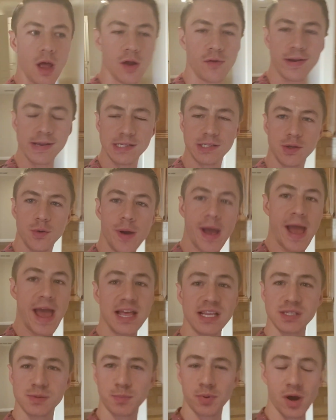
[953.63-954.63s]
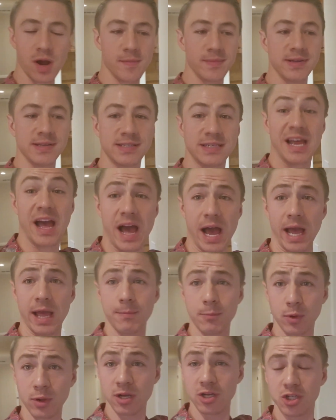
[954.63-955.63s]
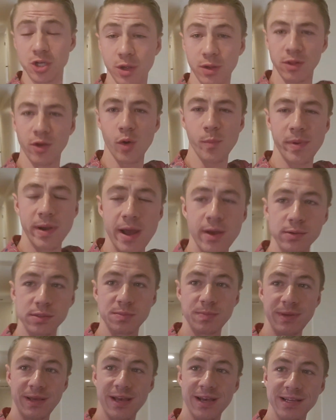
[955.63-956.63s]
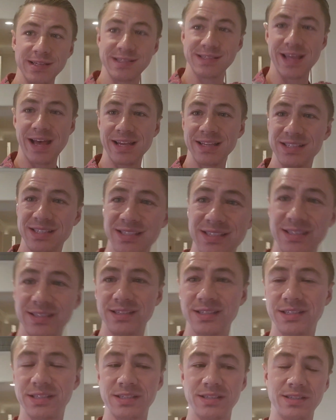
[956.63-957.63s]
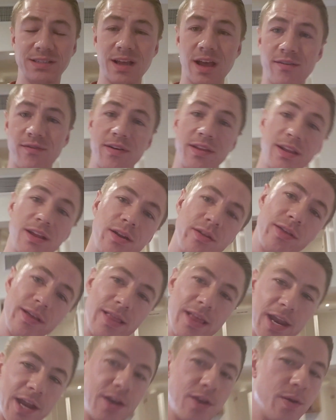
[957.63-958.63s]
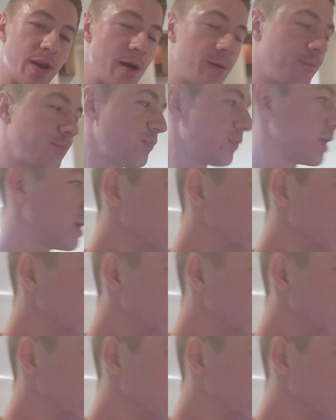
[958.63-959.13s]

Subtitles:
All right, so as promised, I'm going to show you the open house because that's a fun little thing that I do now.